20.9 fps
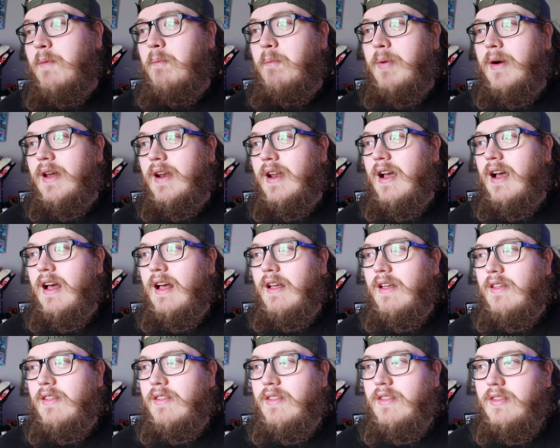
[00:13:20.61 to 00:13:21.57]
But uh,
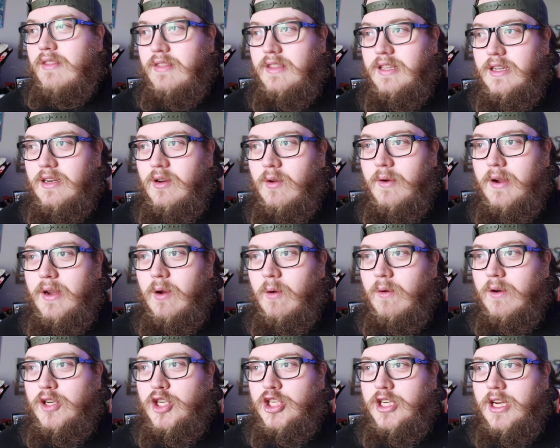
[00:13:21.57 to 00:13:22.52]
the Annoying
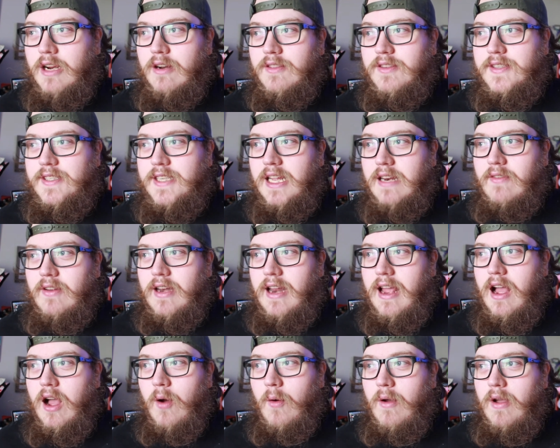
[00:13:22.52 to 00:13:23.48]
Orange channel, the state of it
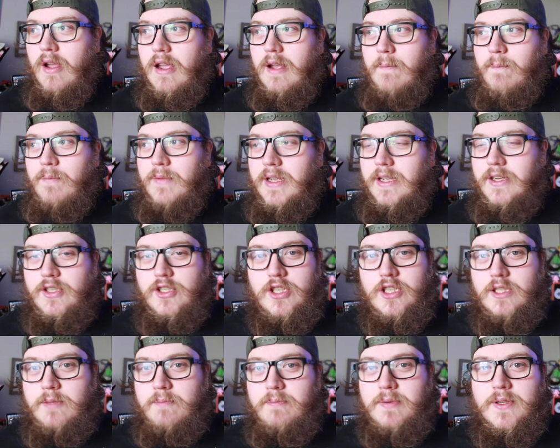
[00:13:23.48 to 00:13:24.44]
now, is
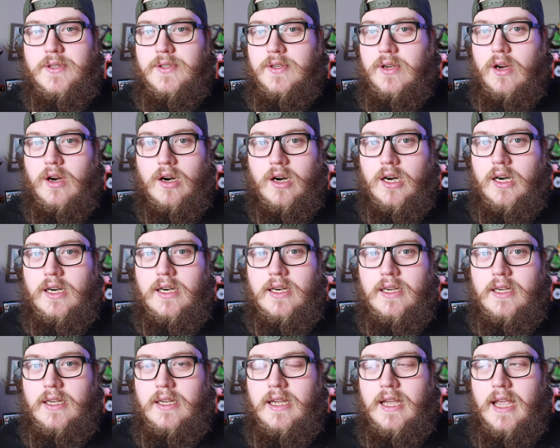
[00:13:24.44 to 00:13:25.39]
just bizarre
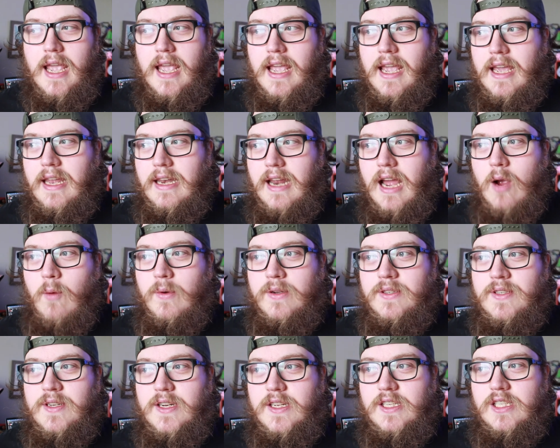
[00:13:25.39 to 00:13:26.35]
and I
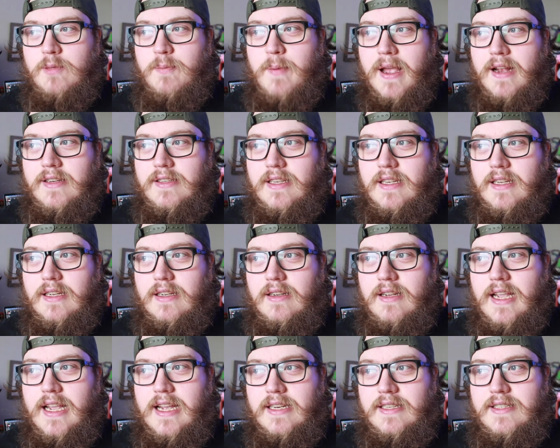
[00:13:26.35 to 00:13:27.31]
wasn't expecting
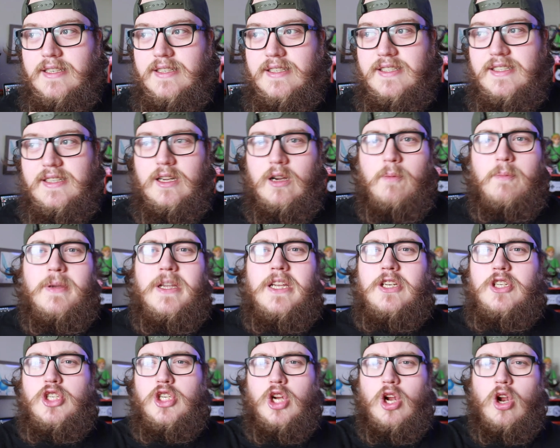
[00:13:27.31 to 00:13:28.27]
it to still be
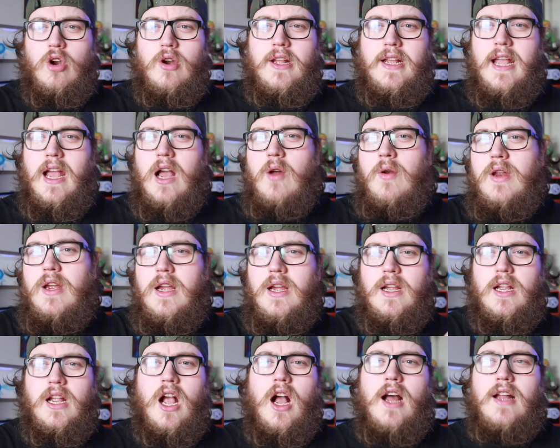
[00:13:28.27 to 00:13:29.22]
churning out
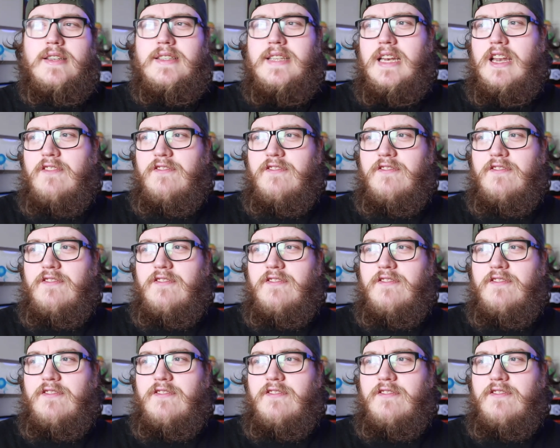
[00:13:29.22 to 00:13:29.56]
content.